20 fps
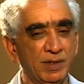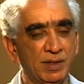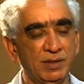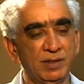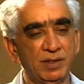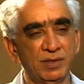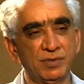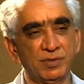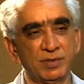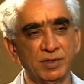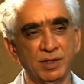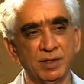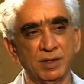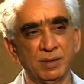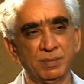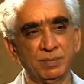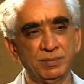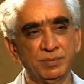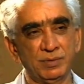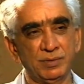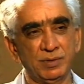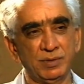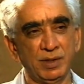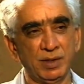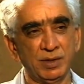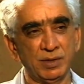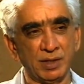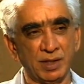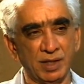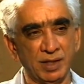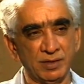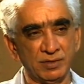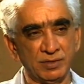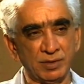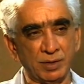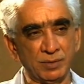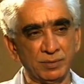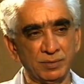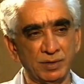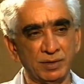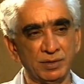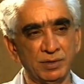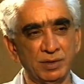it disturbs the entire South